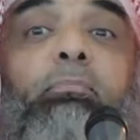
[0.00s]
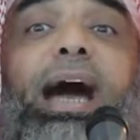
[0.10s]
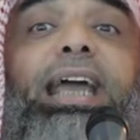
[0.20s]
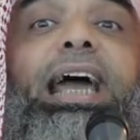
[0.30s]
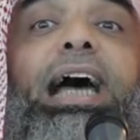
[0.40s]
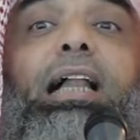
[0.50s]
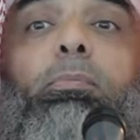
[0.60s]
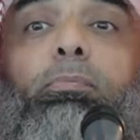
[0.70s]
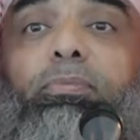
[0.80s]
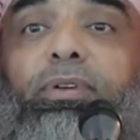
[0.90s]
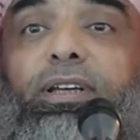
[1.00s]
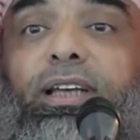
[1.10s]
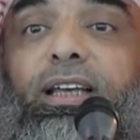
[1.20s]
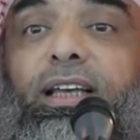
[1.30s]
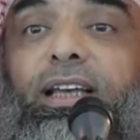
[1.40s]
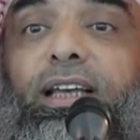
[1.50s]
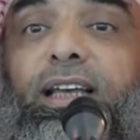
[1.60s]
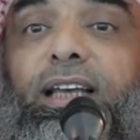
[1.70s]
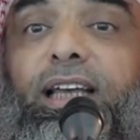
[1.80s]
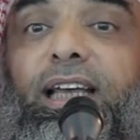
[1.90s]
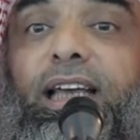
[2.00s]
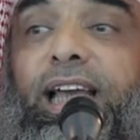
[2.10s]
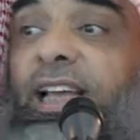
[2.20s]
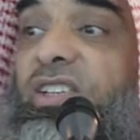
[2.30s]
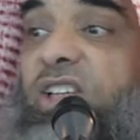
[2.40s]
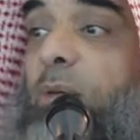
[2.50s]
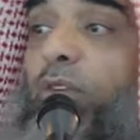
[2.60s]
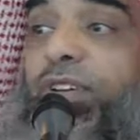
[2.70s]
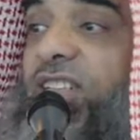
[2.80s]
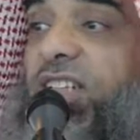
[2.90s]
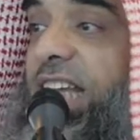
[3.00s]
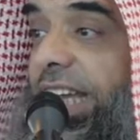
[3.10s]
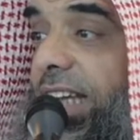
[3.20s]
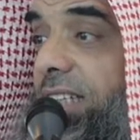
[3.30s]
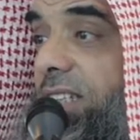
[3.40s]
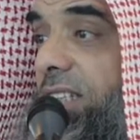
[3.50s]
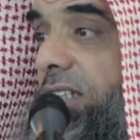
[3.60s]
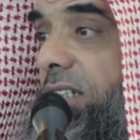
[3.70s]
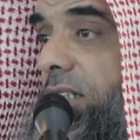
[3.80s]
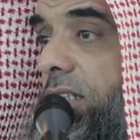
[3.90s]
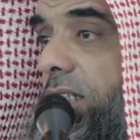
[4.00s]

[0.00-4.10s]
my help in some of his needs,